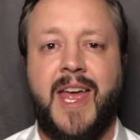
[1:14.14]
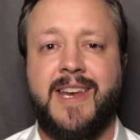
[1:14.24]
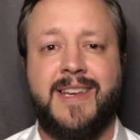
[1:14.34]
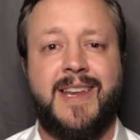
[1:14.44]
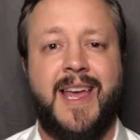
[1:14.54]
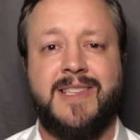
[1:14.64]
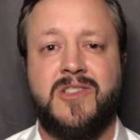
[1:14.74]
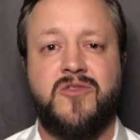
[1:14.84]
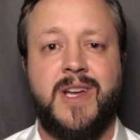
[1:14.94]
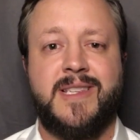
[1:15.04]
candidate has
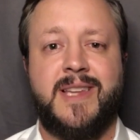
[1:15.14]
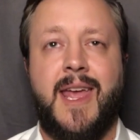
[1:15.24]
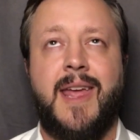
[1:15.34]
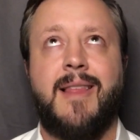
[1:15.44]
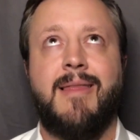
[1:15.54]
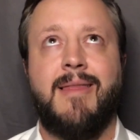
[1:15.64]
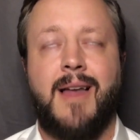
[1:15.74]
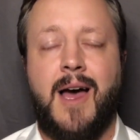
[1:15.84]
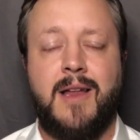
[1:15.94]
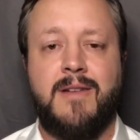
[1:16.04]
addressed a
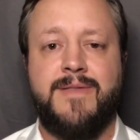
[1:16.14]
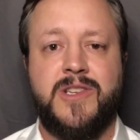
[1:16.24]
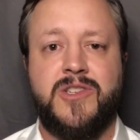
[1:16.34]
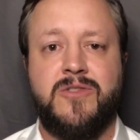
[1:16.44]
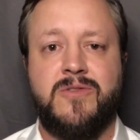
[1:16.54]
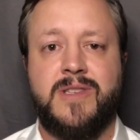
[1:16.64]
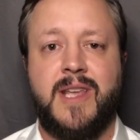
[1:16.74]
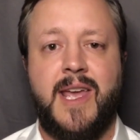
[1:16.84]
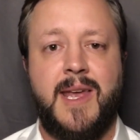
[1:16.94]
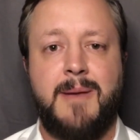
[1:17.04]
lot of issues,
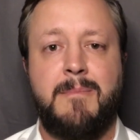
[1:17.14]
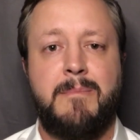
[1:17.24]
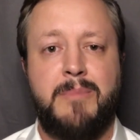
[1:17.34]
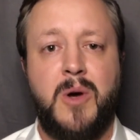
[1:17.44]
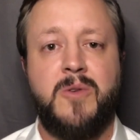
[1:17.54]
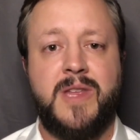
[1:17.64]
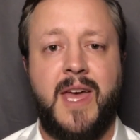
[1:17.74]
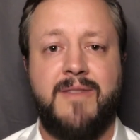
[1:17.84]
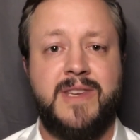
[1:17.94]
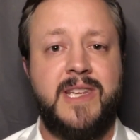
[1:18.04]
and both
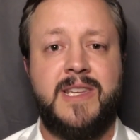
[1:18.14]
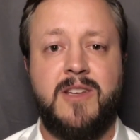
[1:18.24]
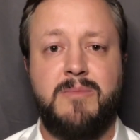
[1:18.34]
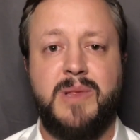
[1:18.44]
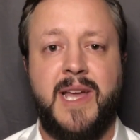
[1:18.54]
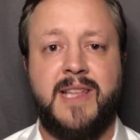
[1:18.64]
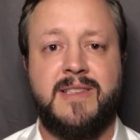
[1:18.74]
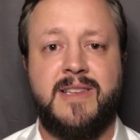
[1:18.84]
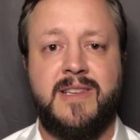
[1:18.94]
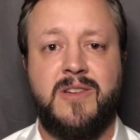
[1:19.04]
have detailed plans
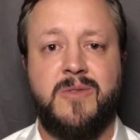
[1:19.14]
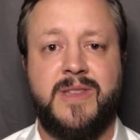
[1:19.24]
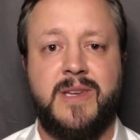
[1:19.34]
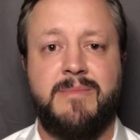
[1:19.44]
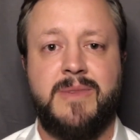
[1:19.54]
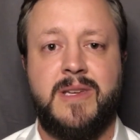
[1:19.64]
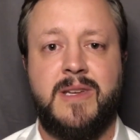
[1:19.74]
to deal with them.